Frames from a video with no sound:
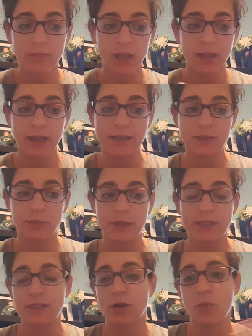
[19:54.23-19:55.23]
because we
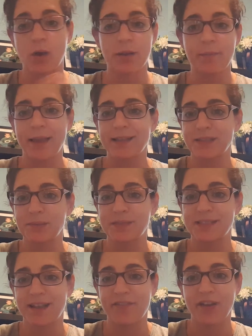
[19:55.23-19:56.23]
still want to make some
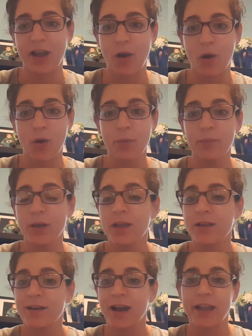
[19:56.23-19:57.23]
stuff at home.
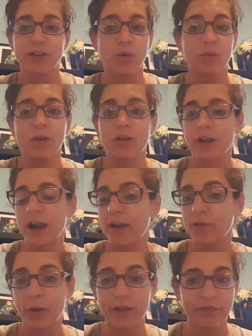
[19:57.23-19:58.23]
I no longer
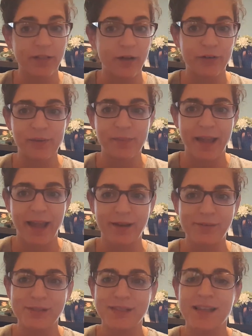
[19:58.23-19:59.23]
have white flour in my
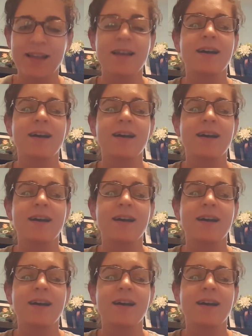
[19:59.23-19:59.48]
house.